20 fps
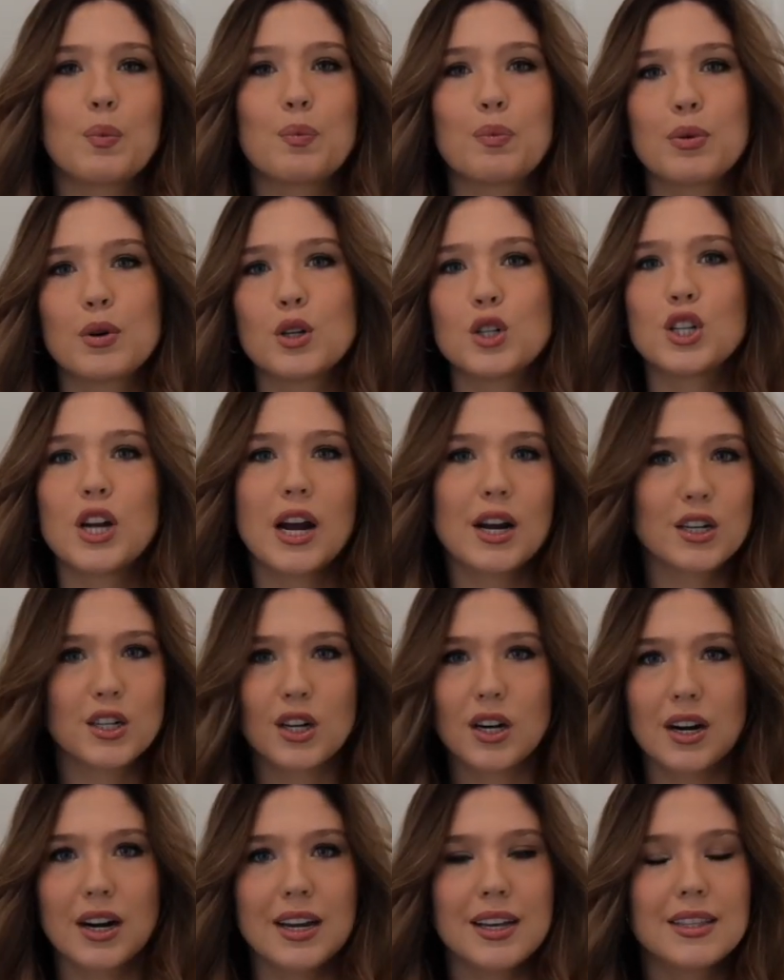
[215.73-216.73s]

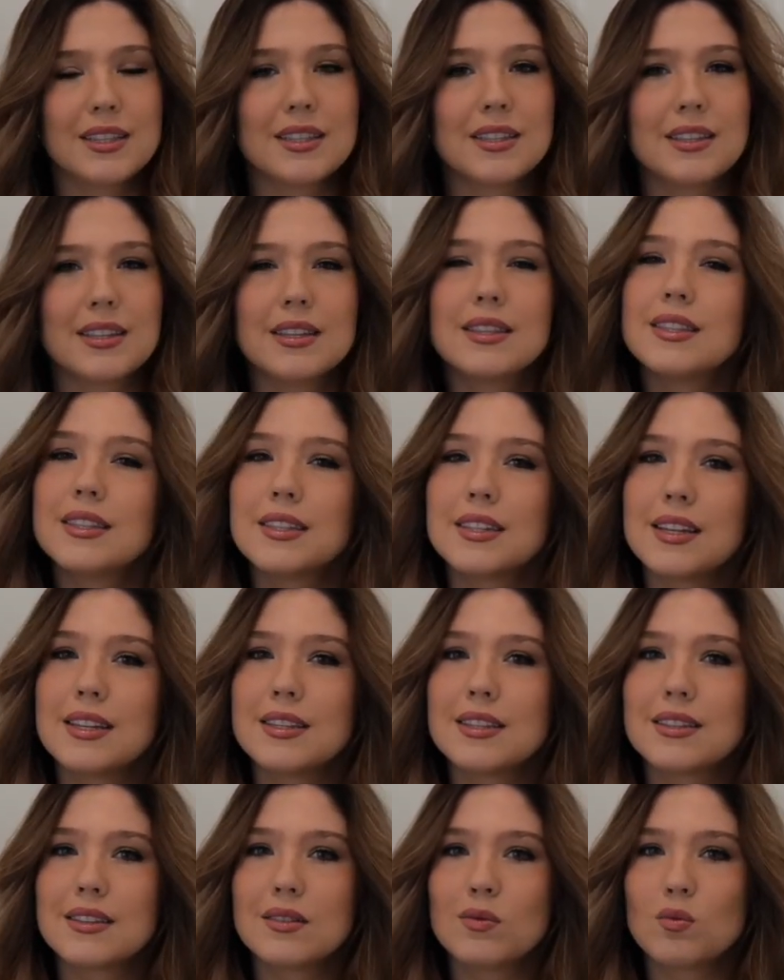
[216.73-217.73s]
projector. It
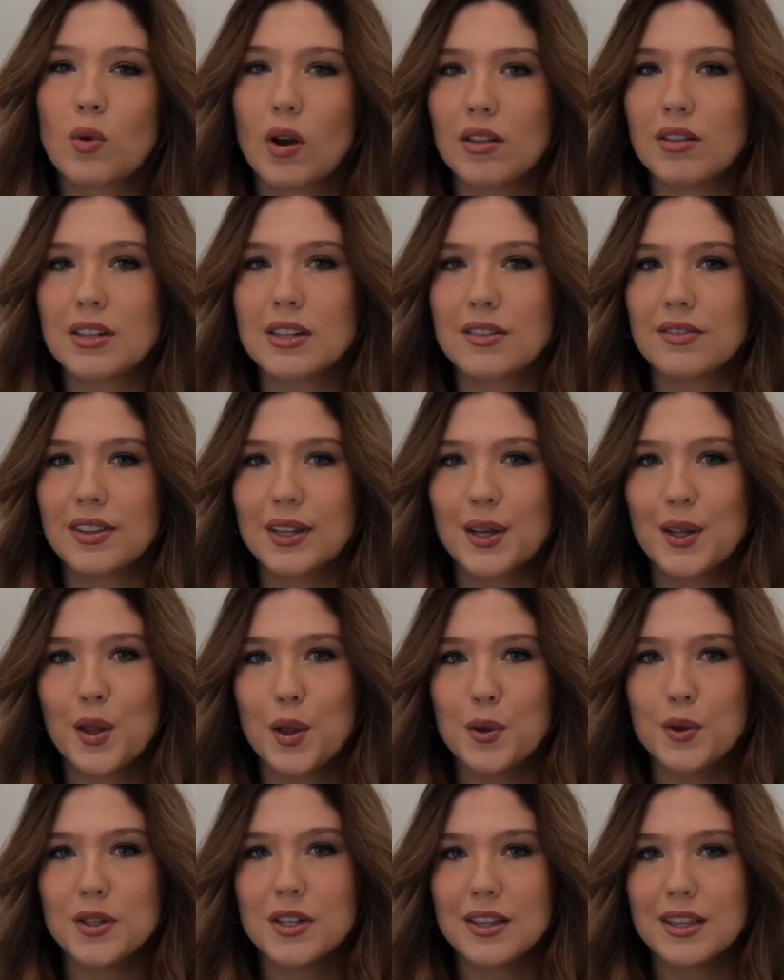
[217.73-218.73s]
sits relatively
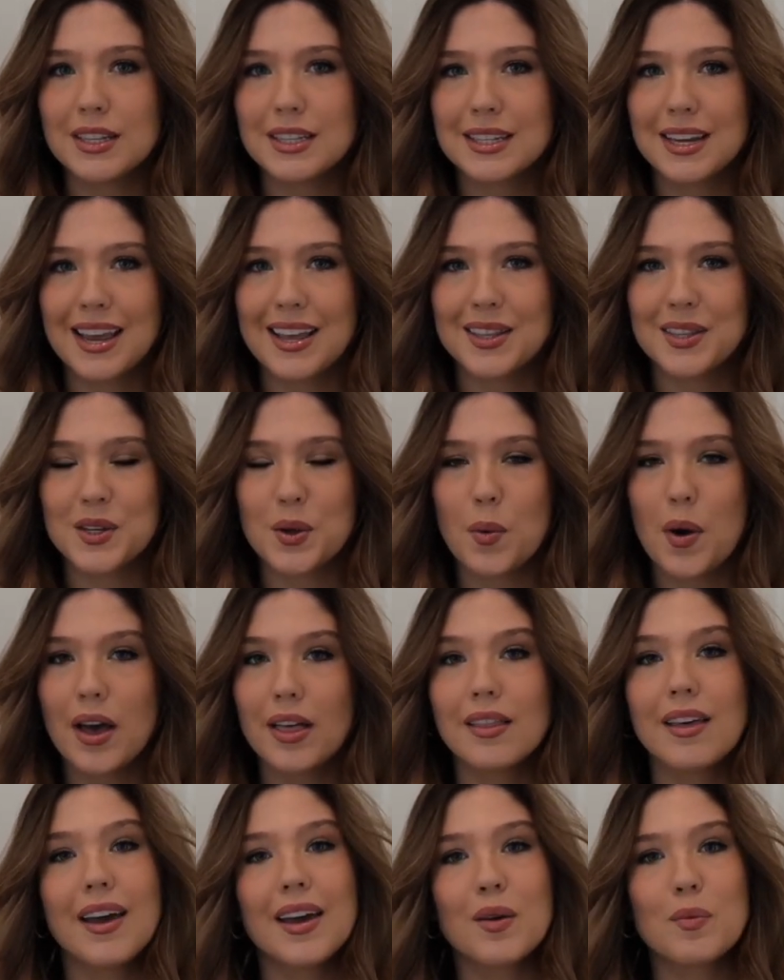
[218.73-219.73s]
close to the skin, so
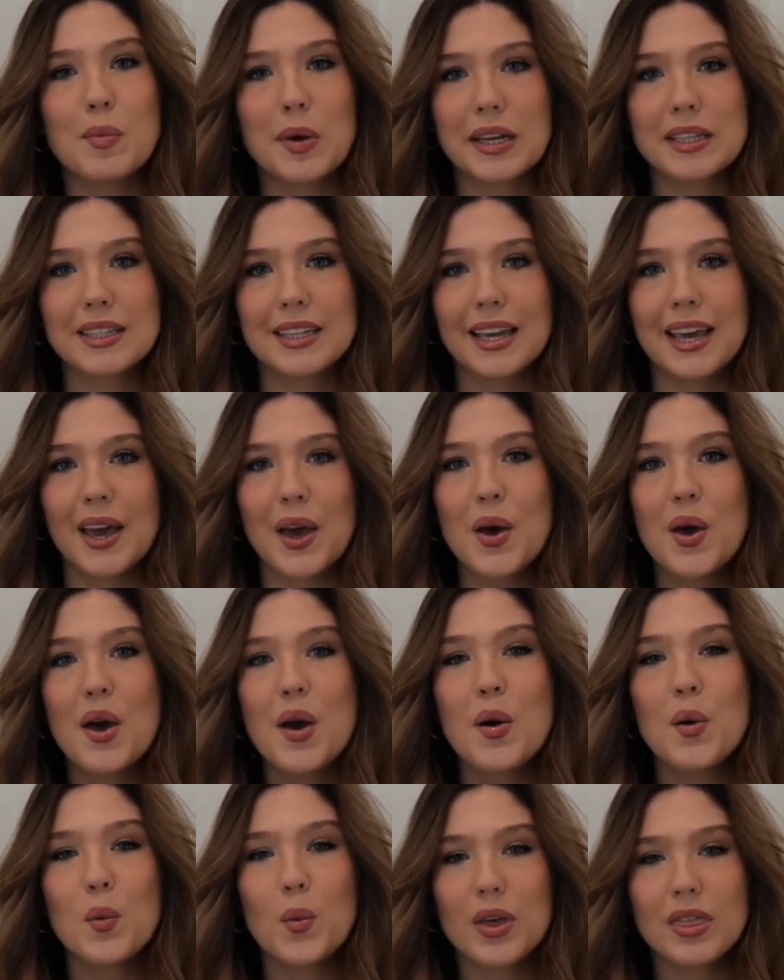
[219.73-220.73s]
I like mixing it
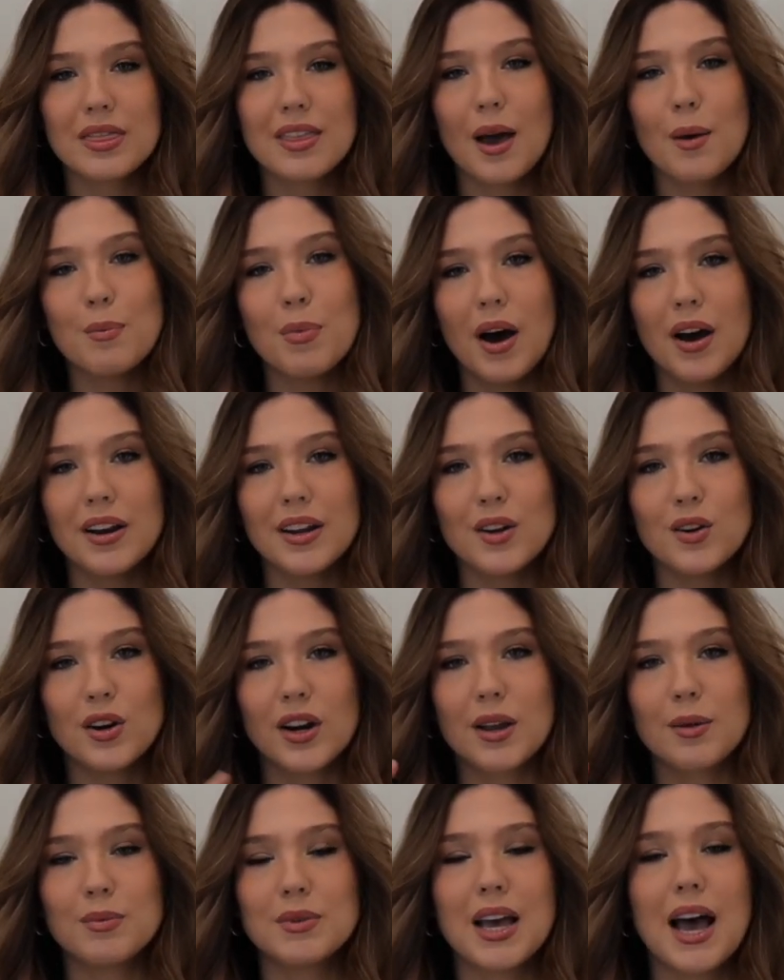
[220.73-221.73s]
with that body
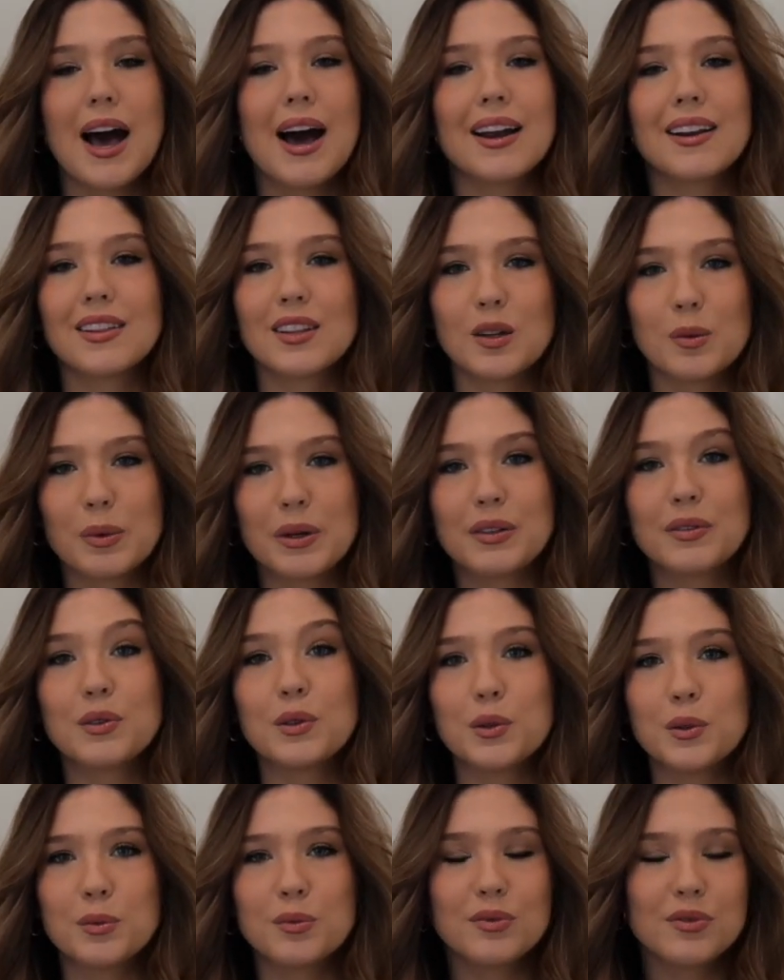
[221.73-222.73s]
cream to add a little bit
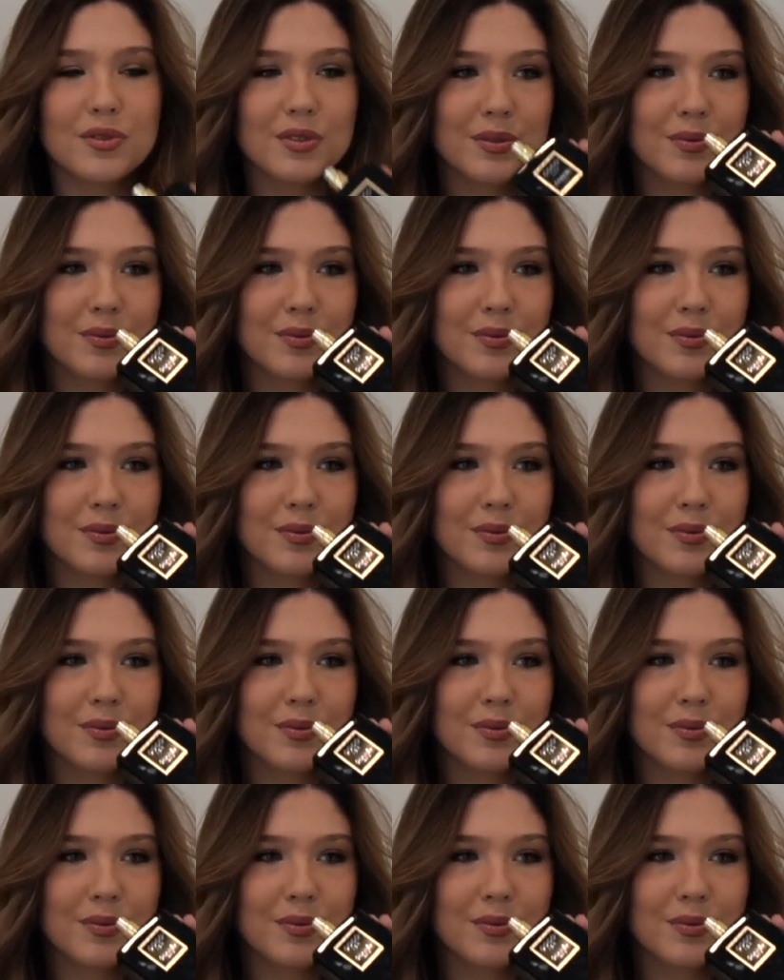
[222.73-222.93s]
of oomph.